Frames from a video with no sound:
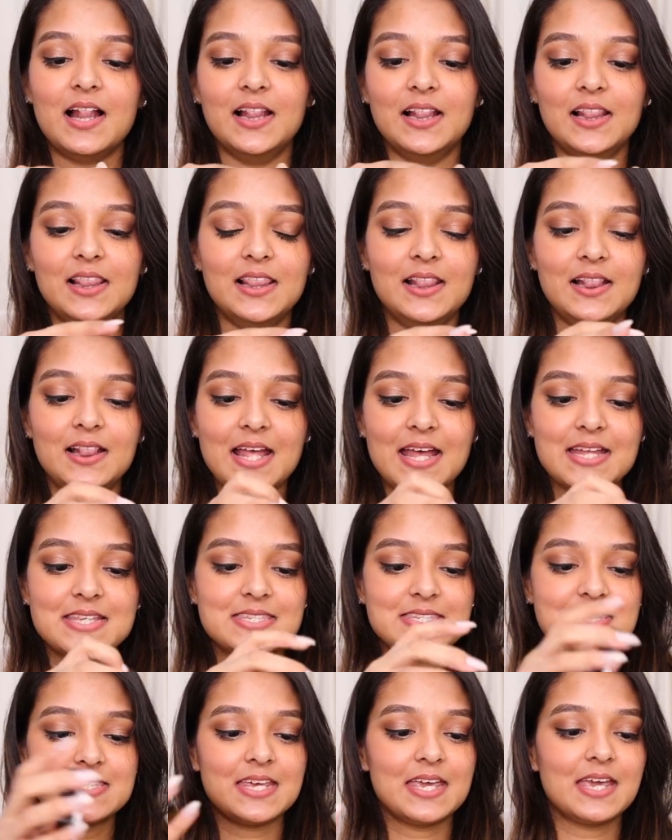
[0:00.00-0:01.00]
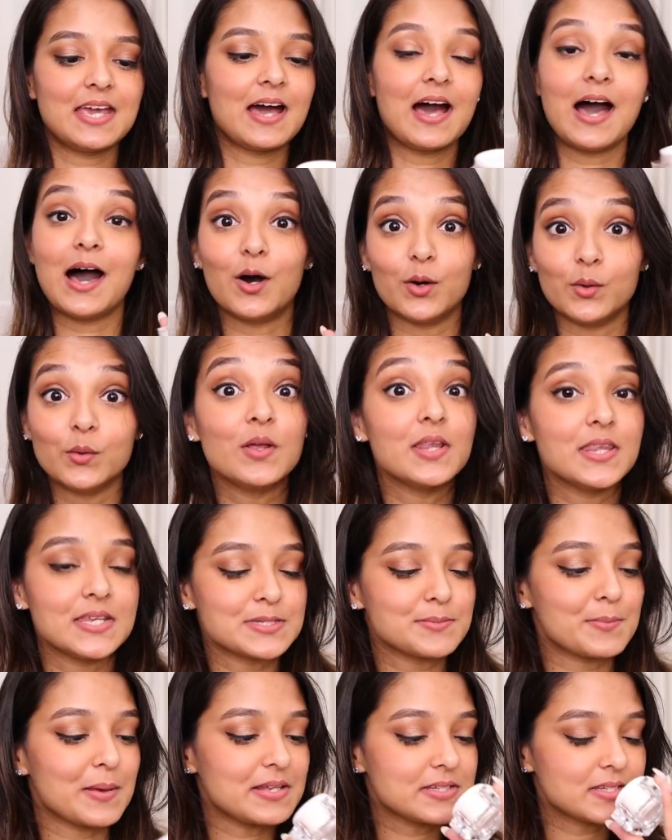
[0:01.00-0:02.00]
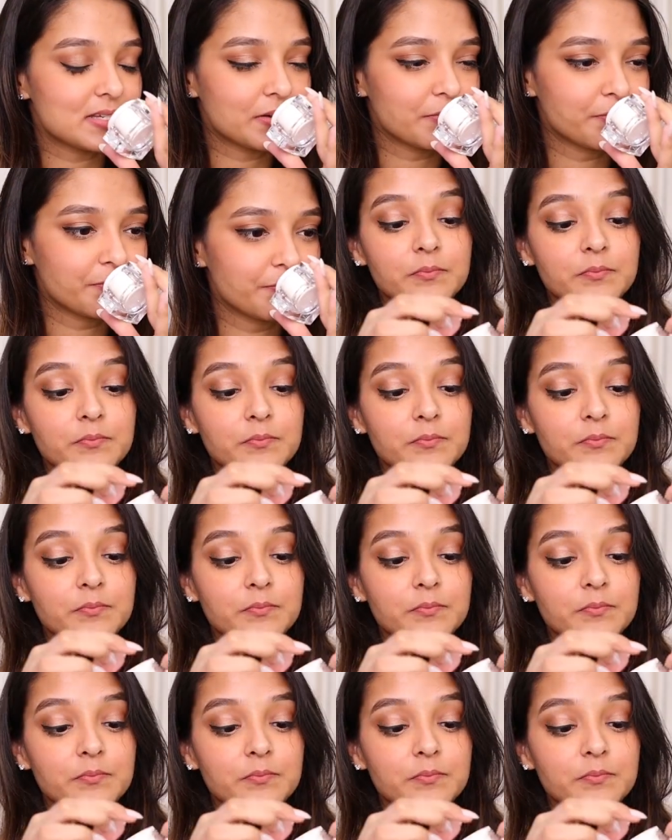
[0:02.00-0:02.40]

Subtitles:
Let's see how this smells.